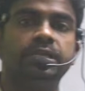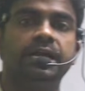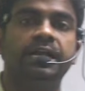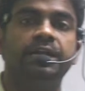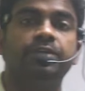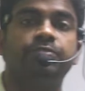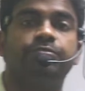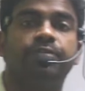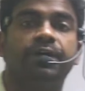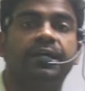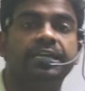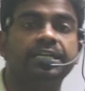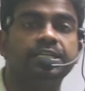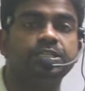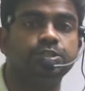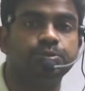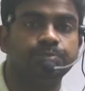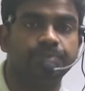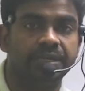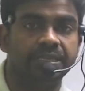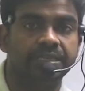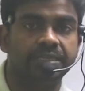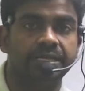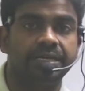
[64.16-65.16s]
that ForEach
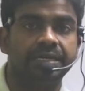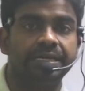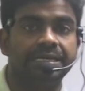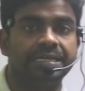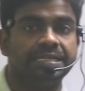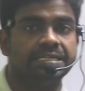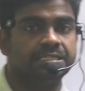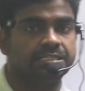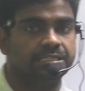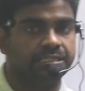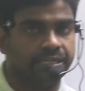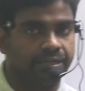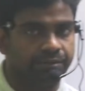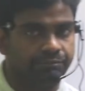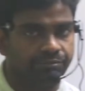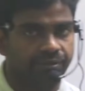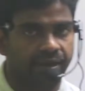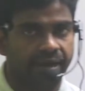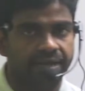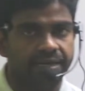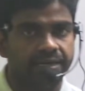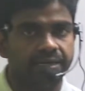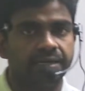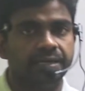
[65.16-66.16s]
method is
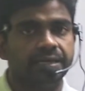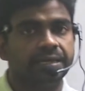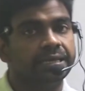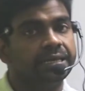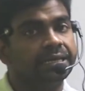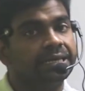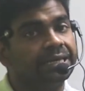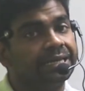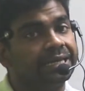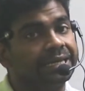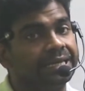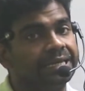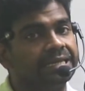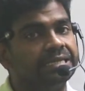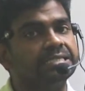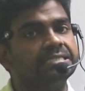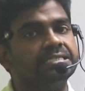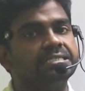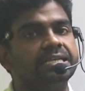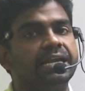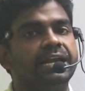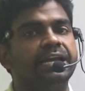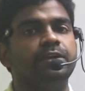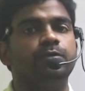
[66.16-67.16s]
defined
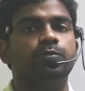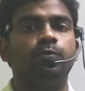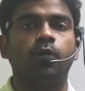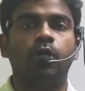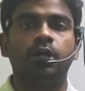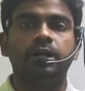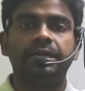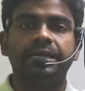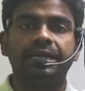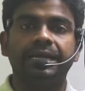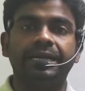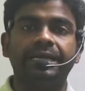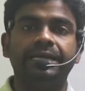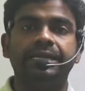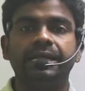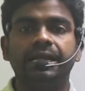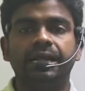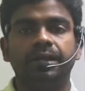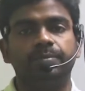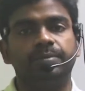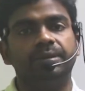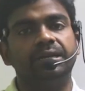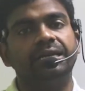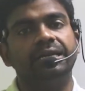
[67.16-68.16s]
inside what?
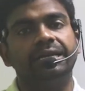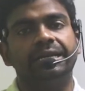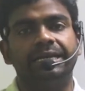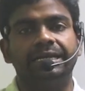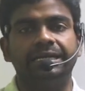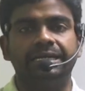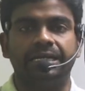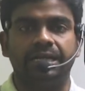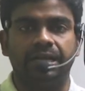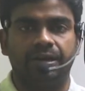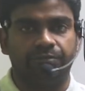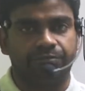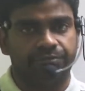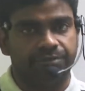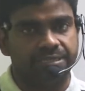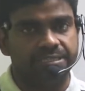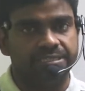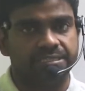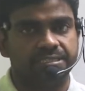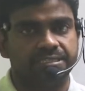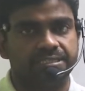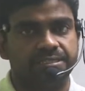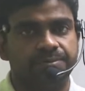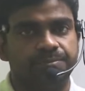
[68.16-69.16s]
Iterable
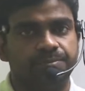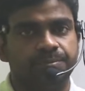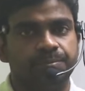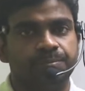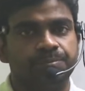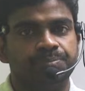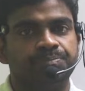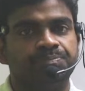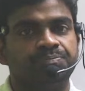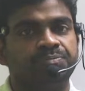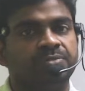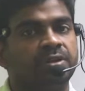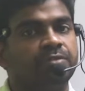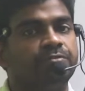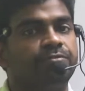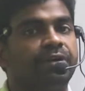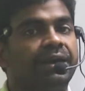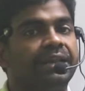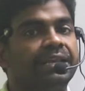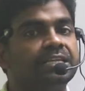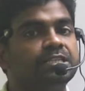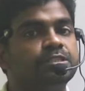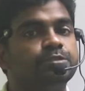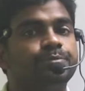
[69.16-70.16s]
interface.
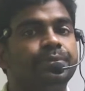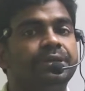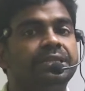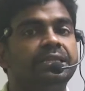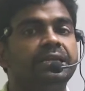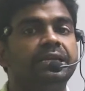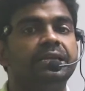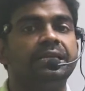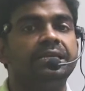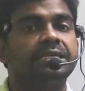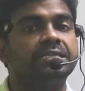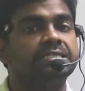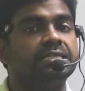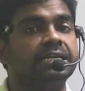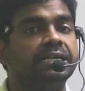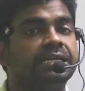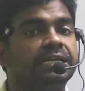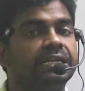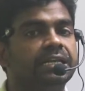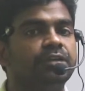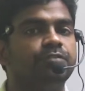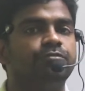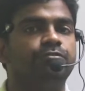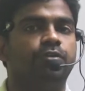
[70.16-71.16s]
ForEach method is a
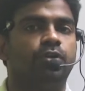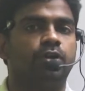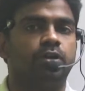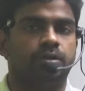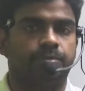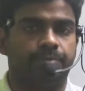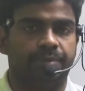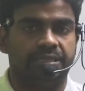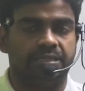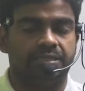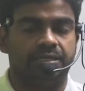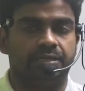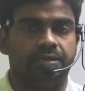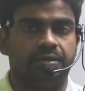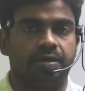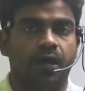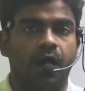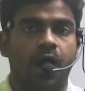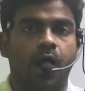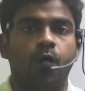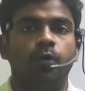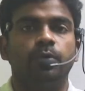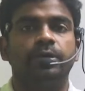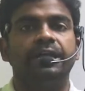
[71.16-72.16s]
default method.
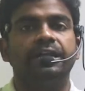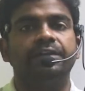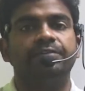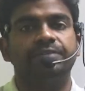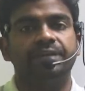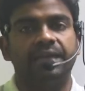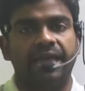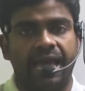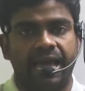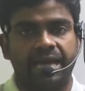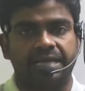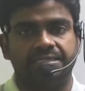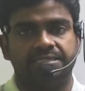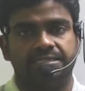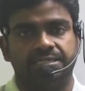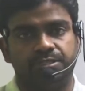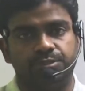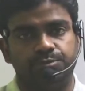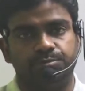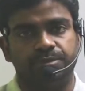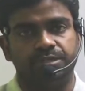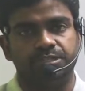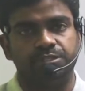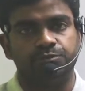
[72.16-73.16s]
How can we
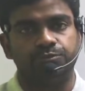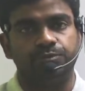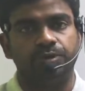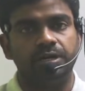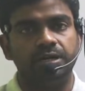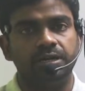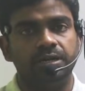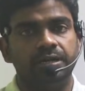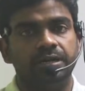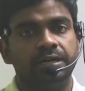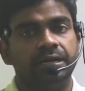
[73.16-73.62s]
access means what?